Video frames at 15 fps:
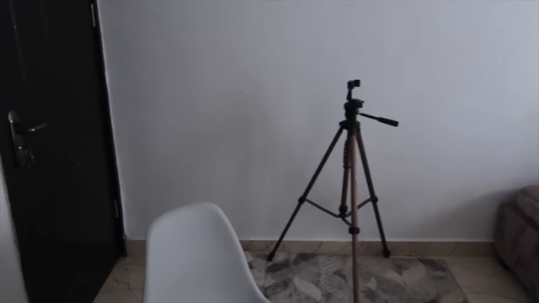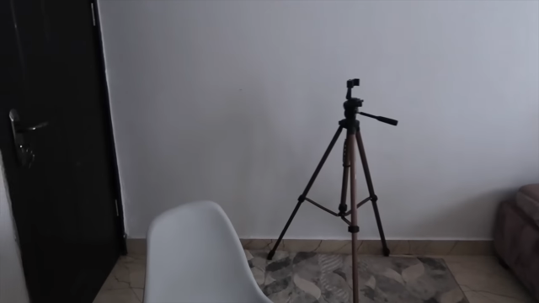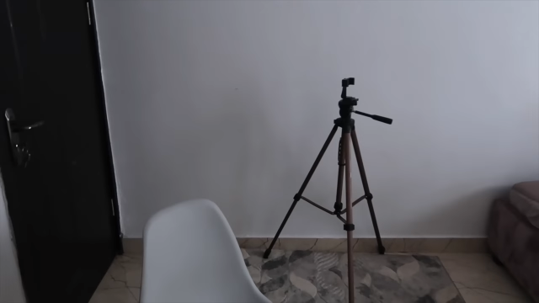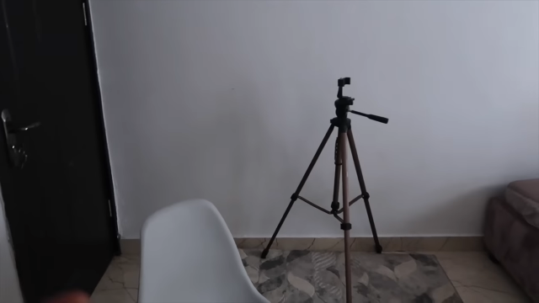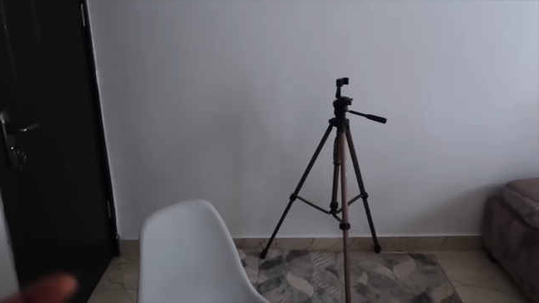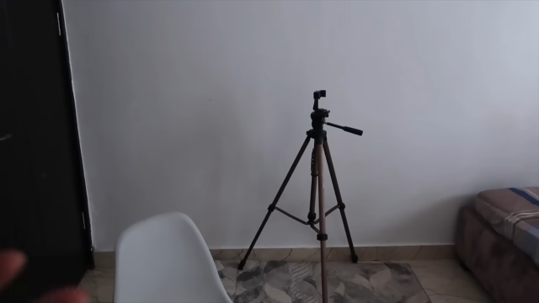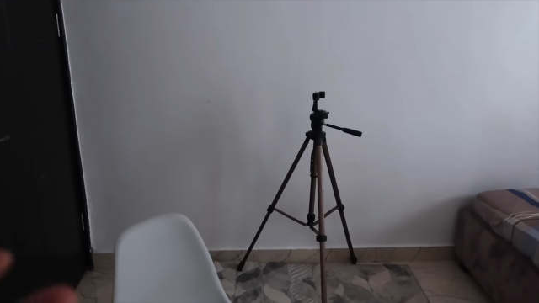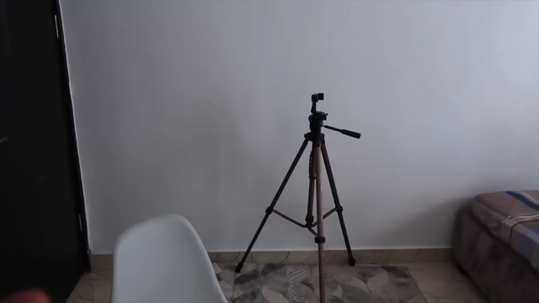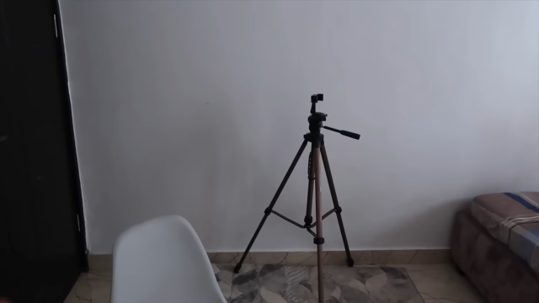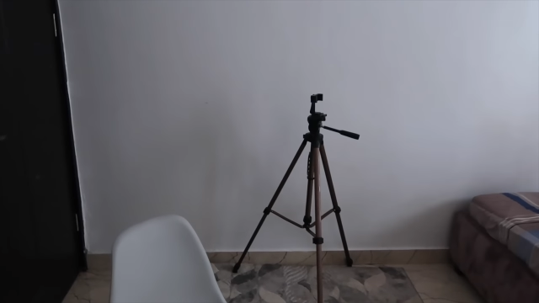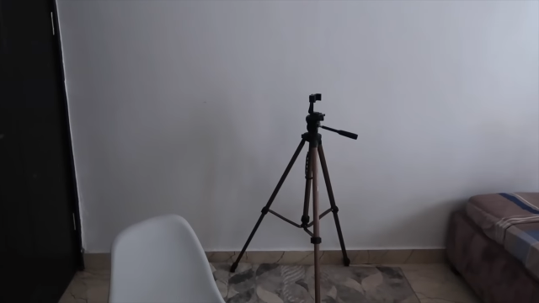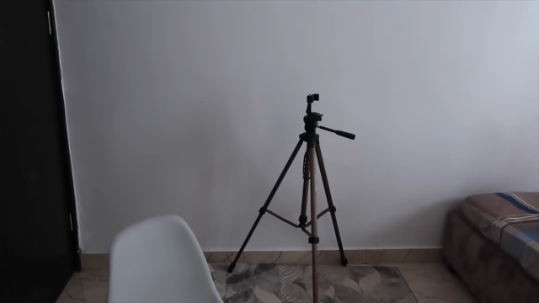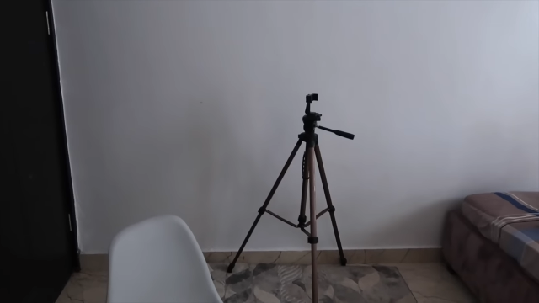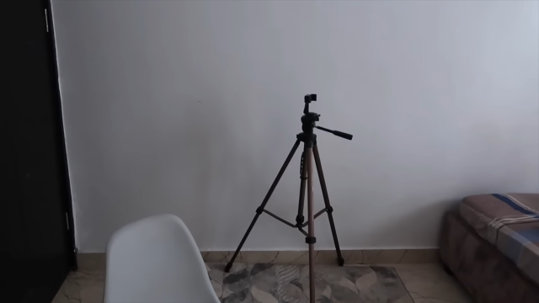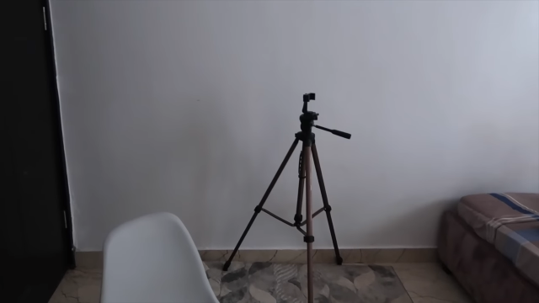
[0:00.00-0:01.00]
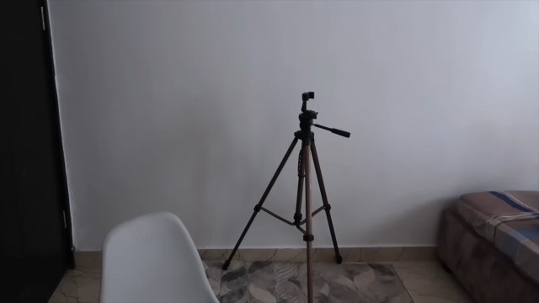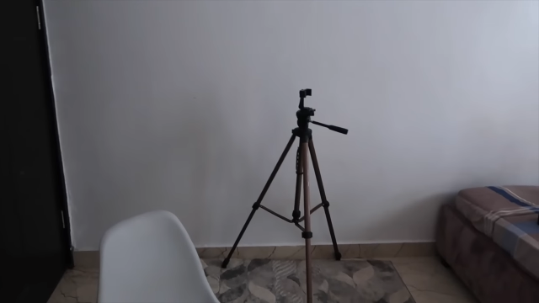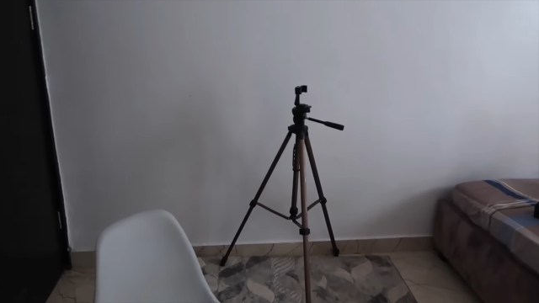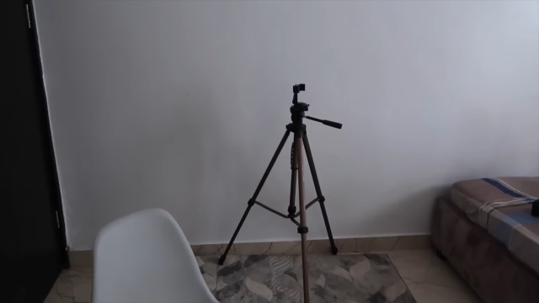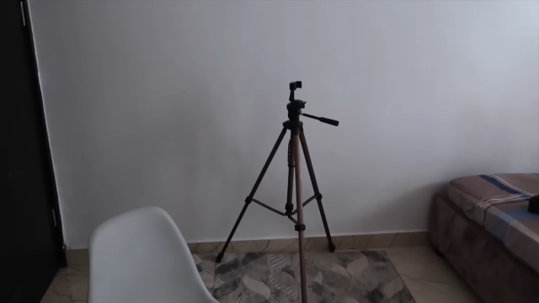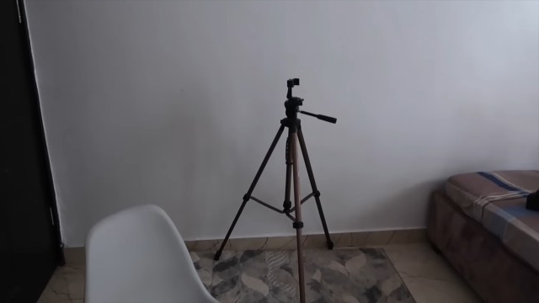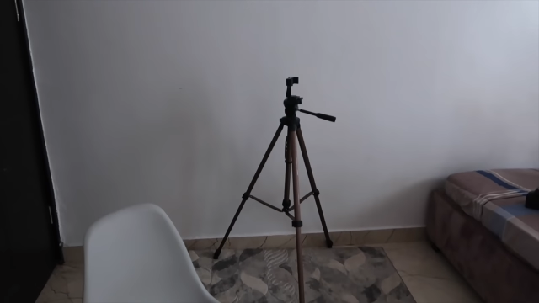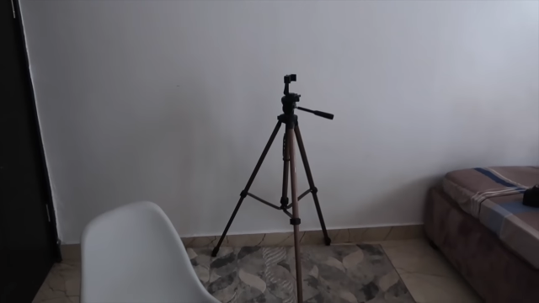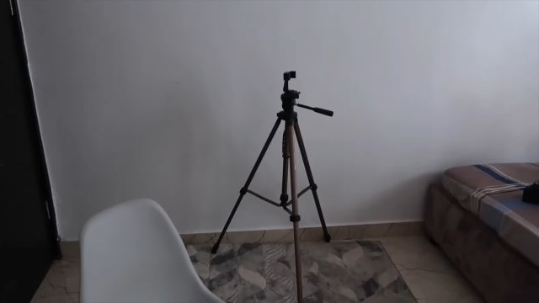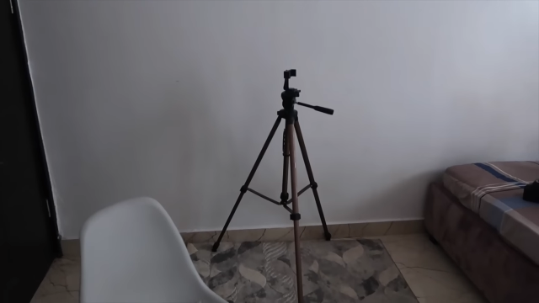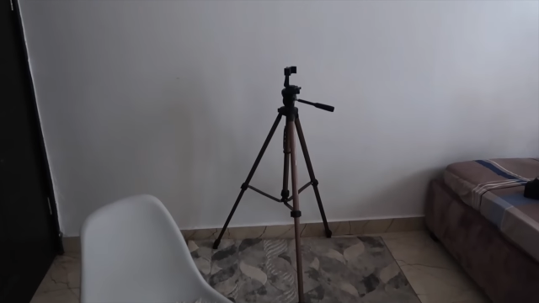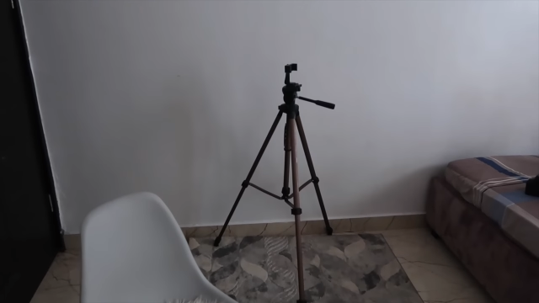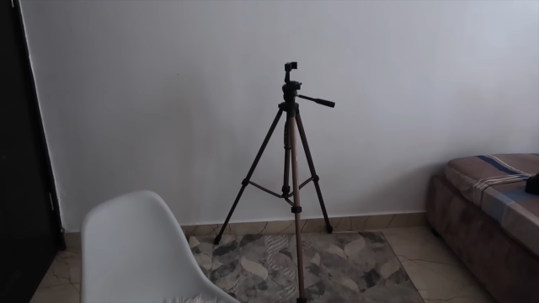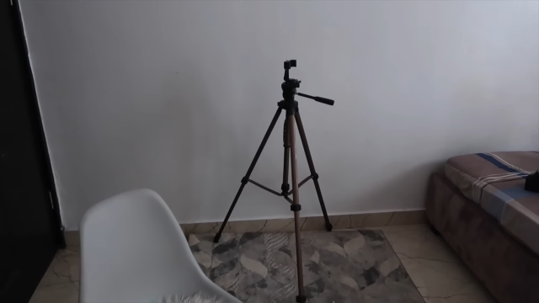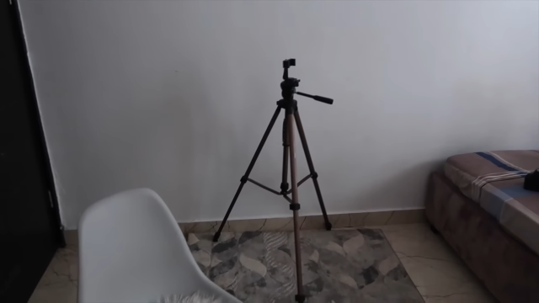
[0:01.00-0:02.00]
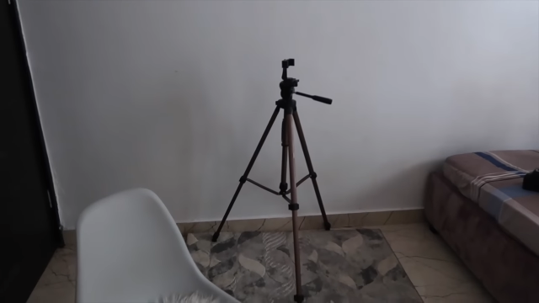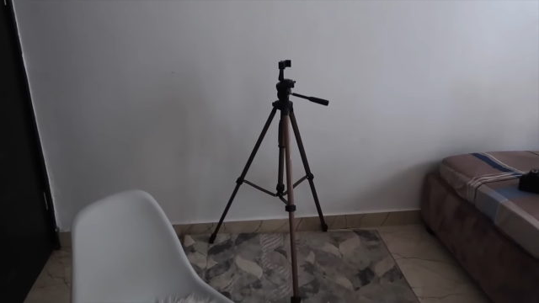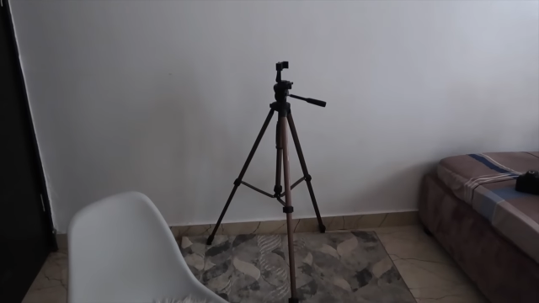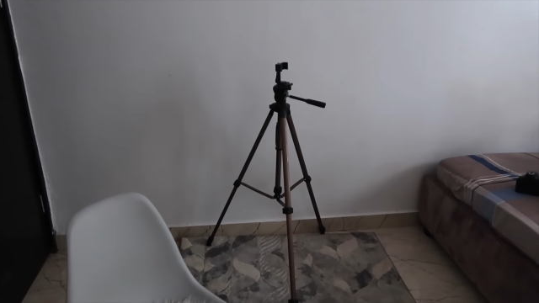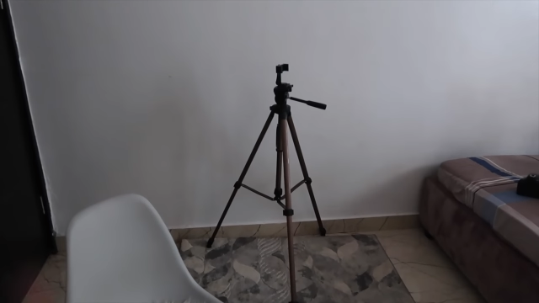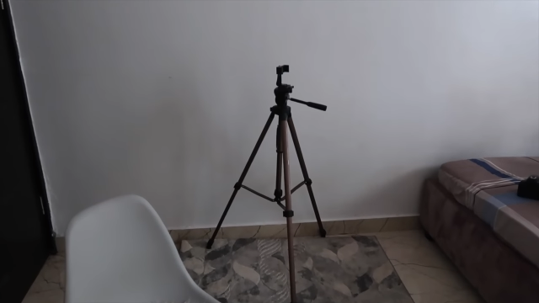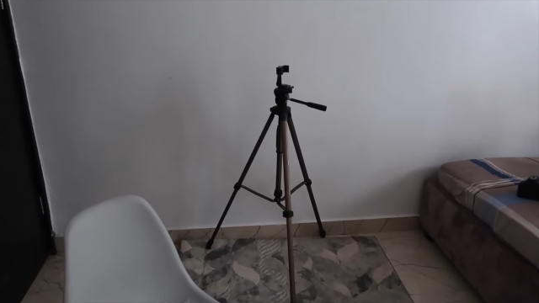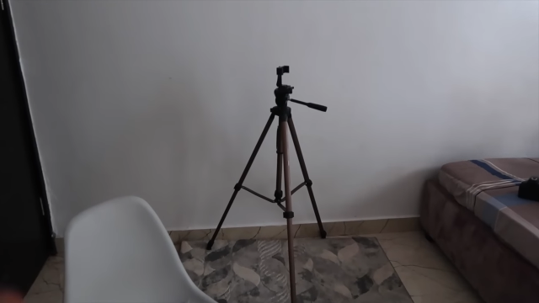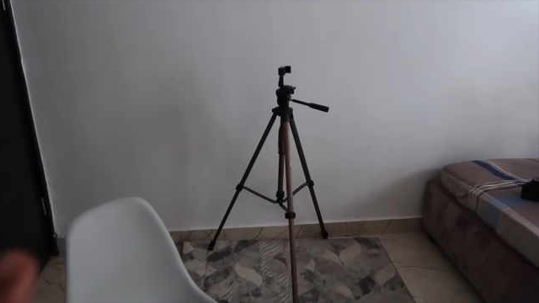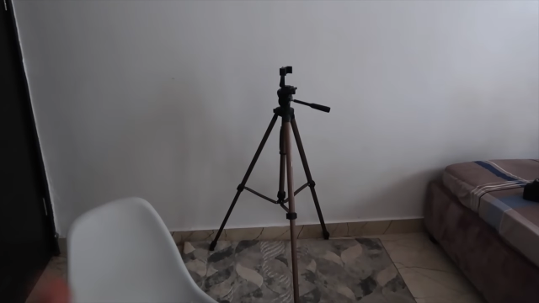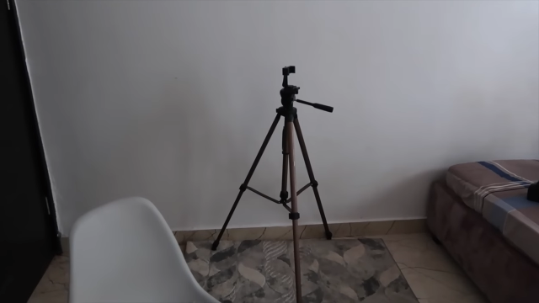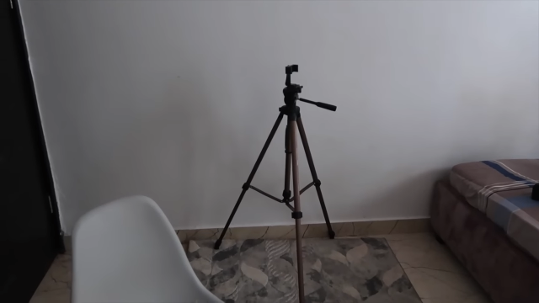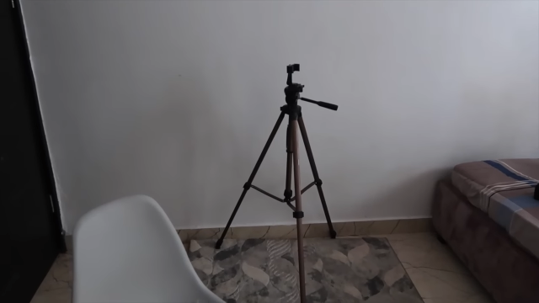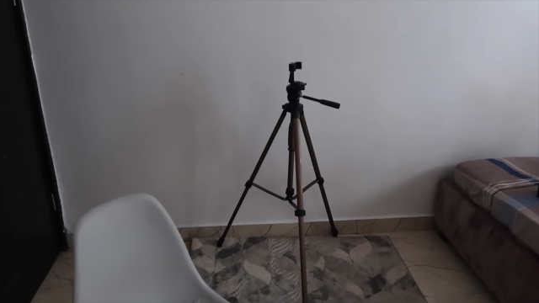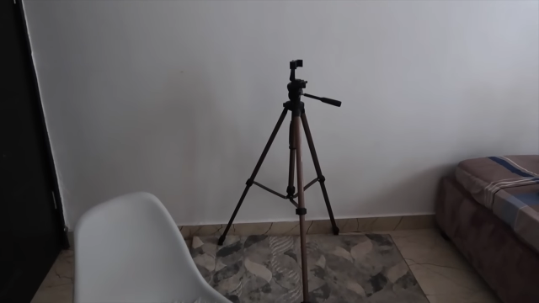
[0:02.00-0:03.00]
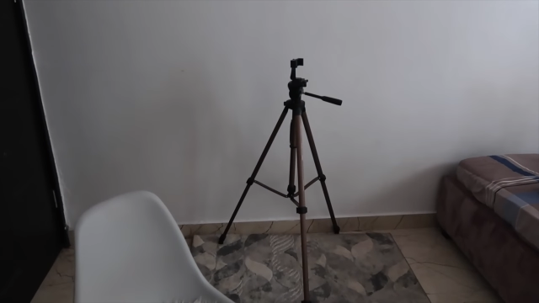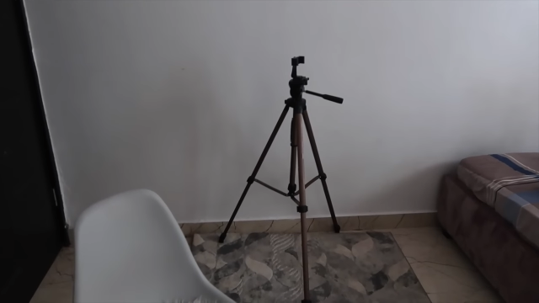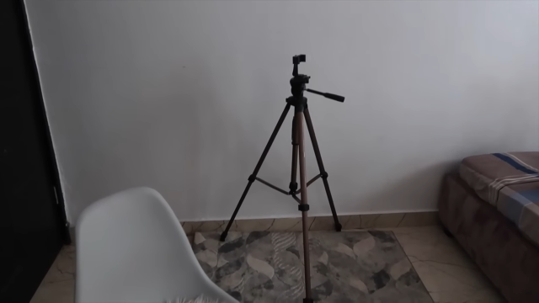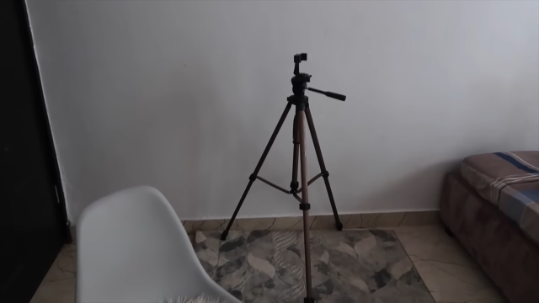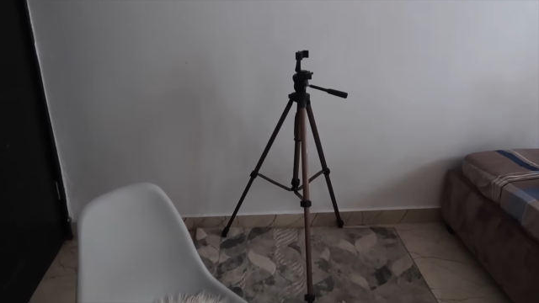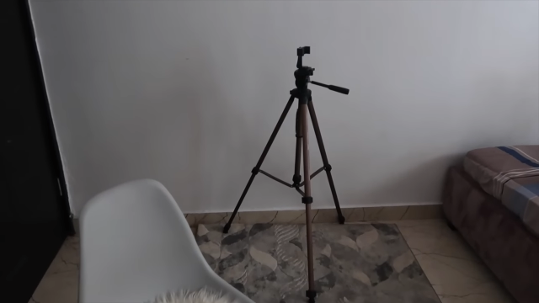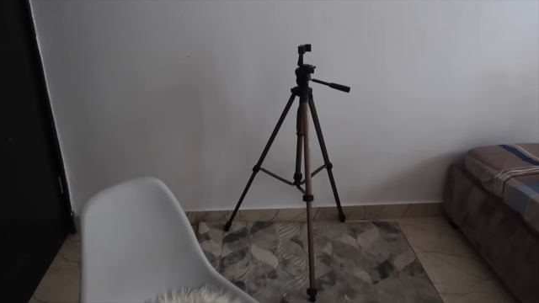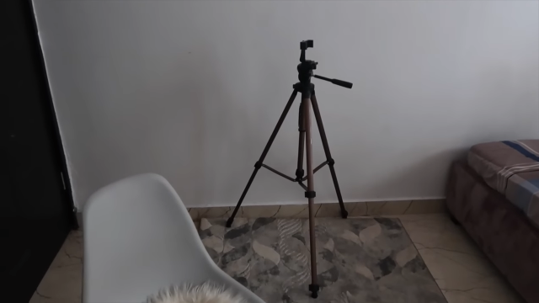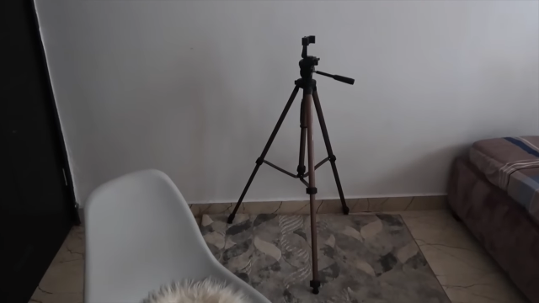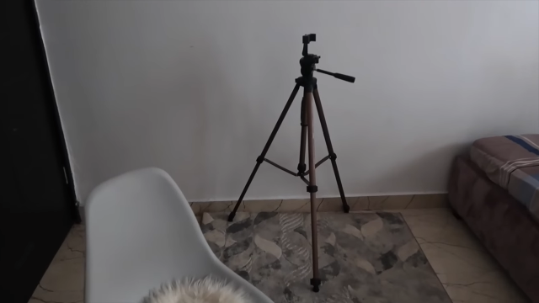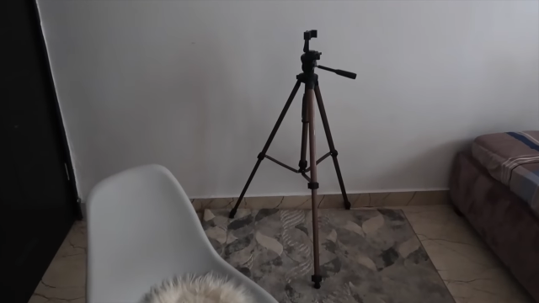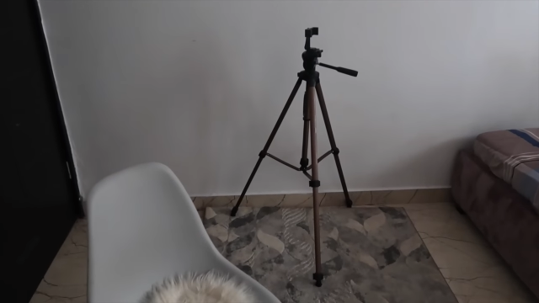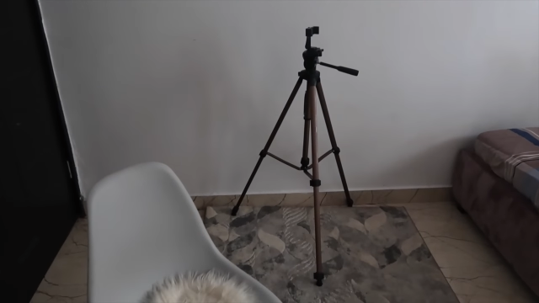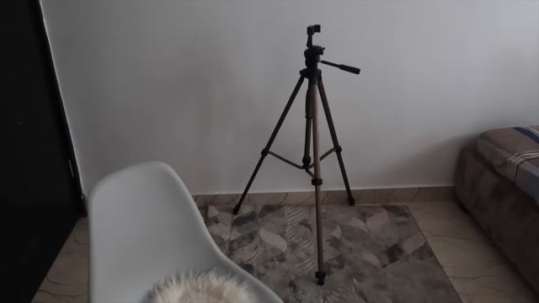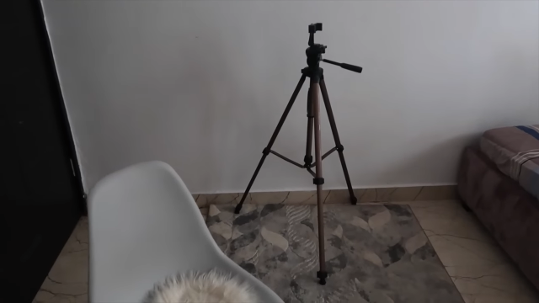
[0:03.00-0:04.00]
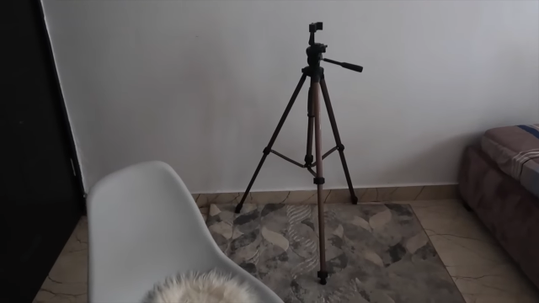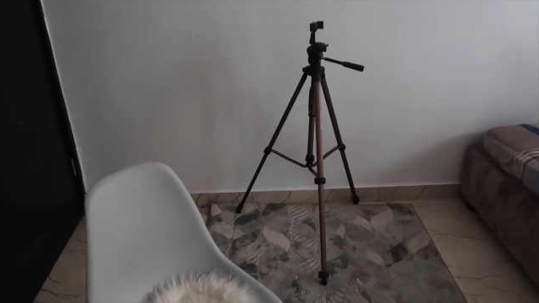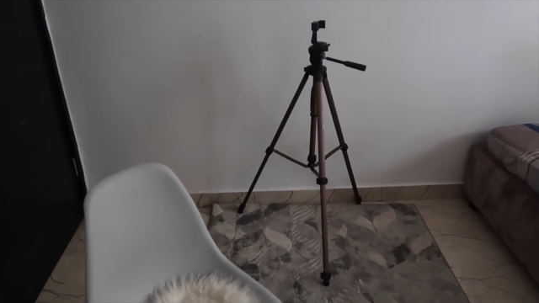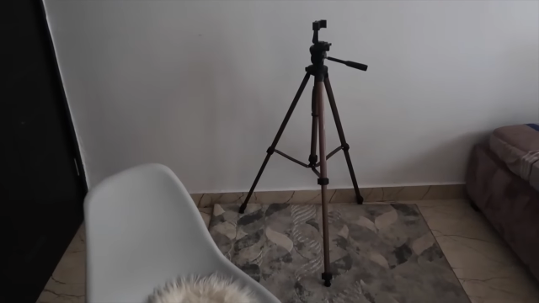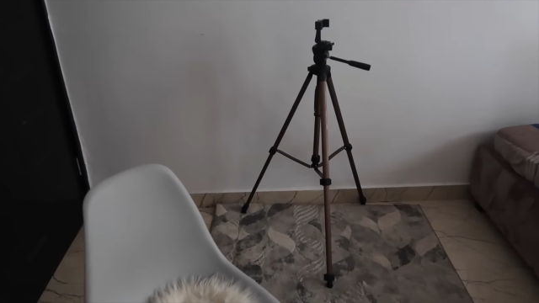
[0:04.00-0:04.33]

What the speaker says: No face is visible, so there are no lips to read.